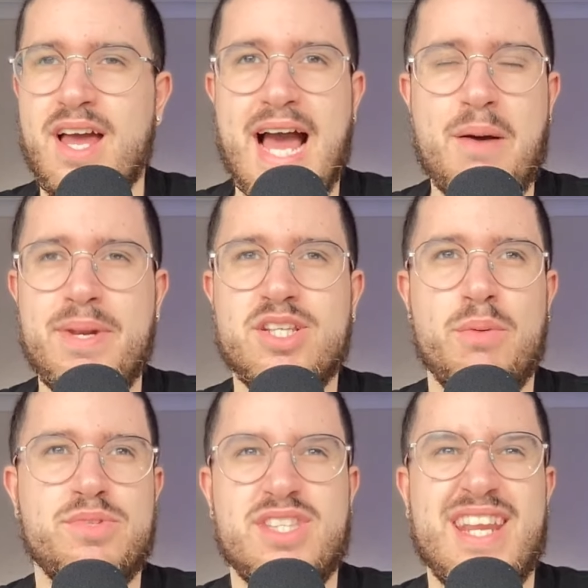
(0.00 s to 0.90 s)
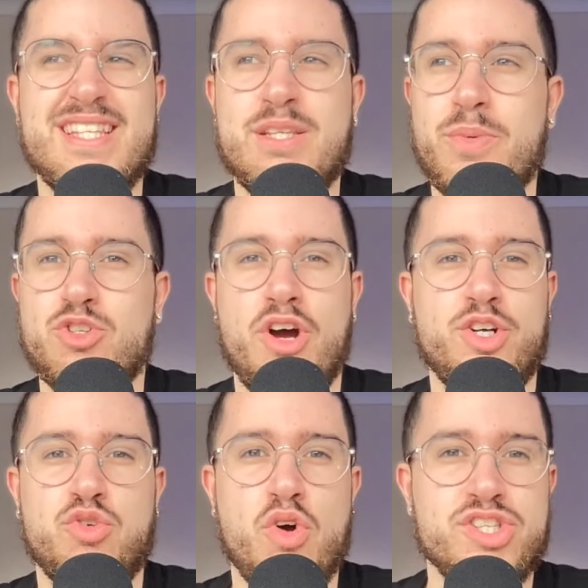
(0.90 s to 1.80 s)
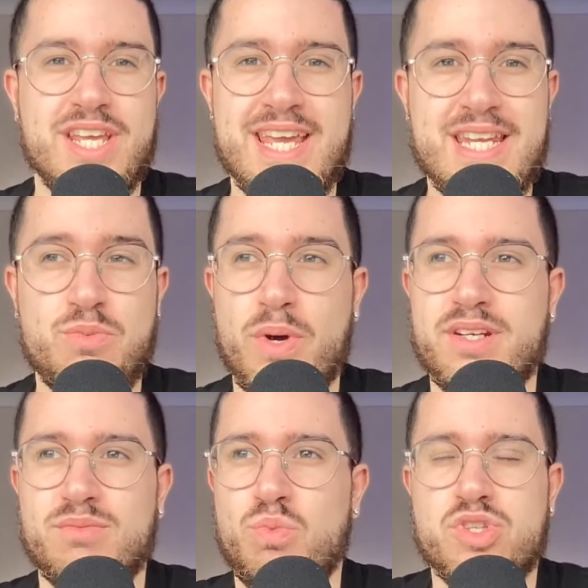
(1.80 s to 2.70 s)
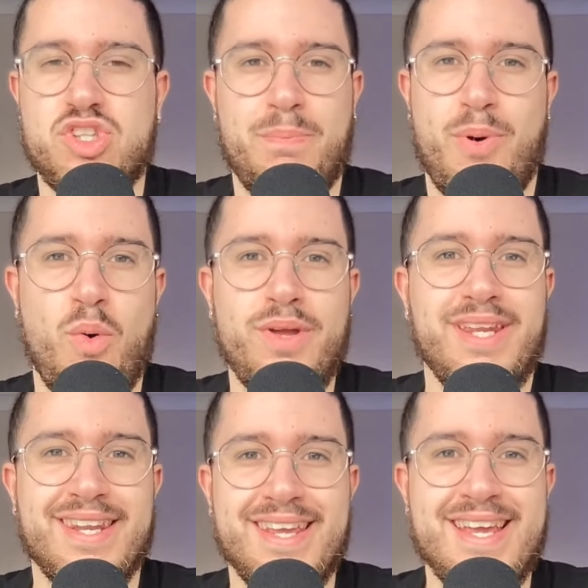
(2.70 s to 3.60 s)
how many times today did we try and cross it in? When what's the point?